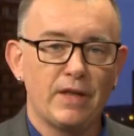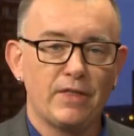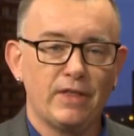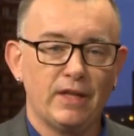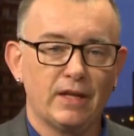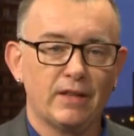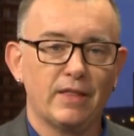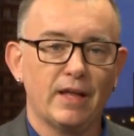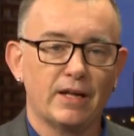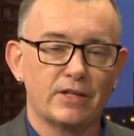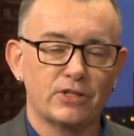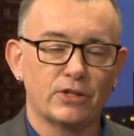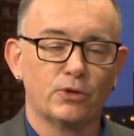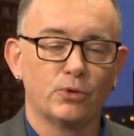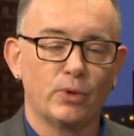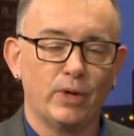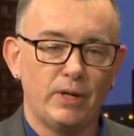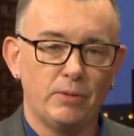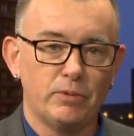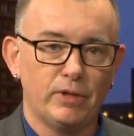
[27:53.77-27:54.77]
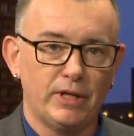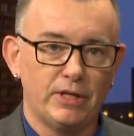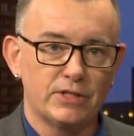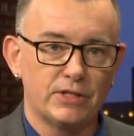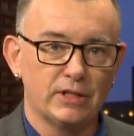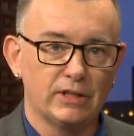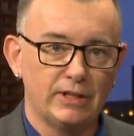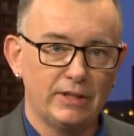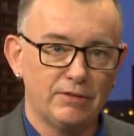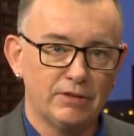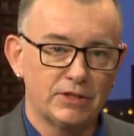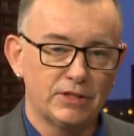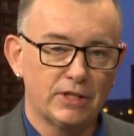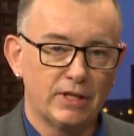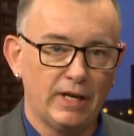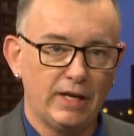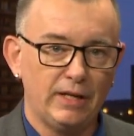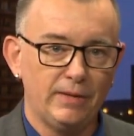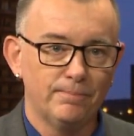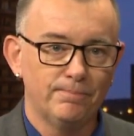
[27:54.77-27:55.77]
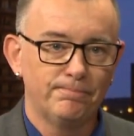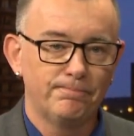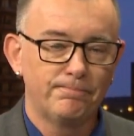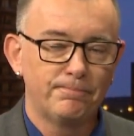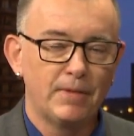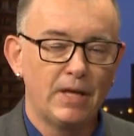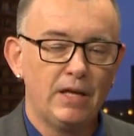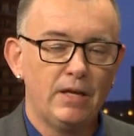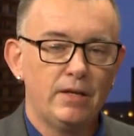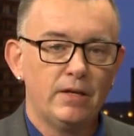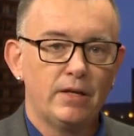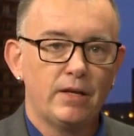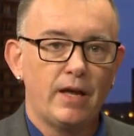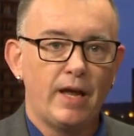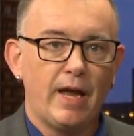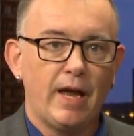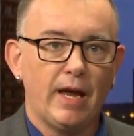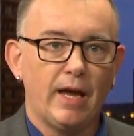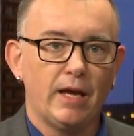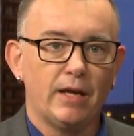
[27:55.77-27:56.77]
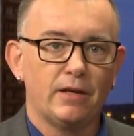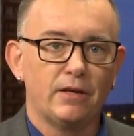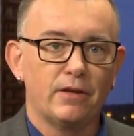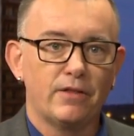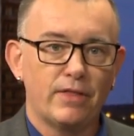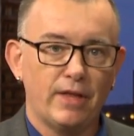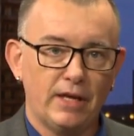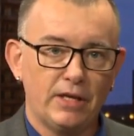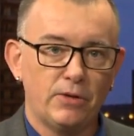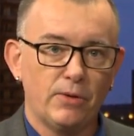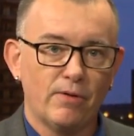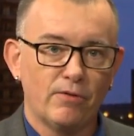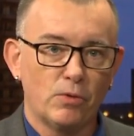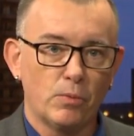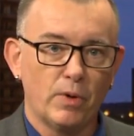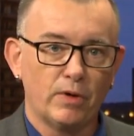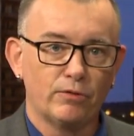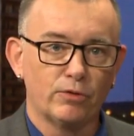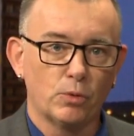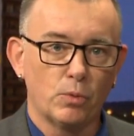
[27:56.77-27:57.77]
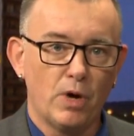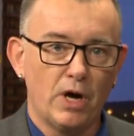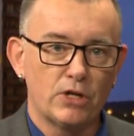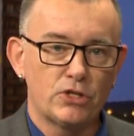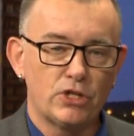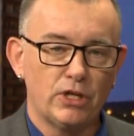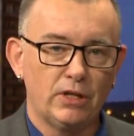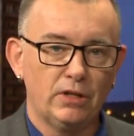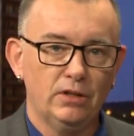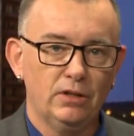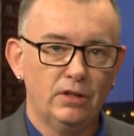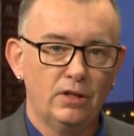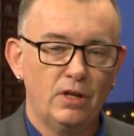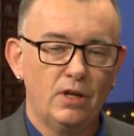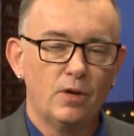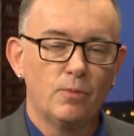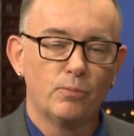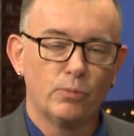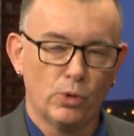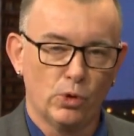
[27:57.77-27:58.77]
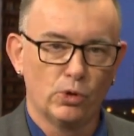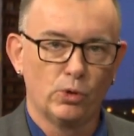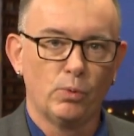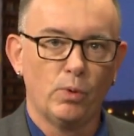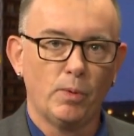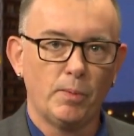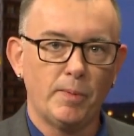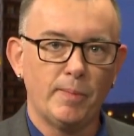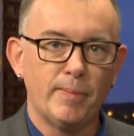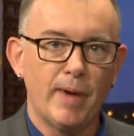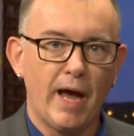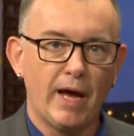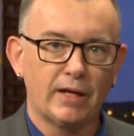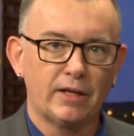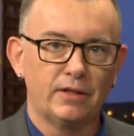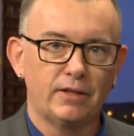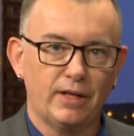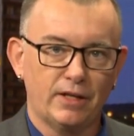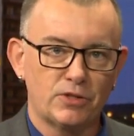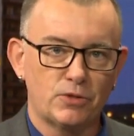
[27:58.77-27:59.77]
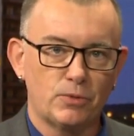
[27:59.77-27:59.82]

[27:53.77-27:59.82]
I think that's a great place to leave it tonight. And thank you everyone for watching. Rona will be back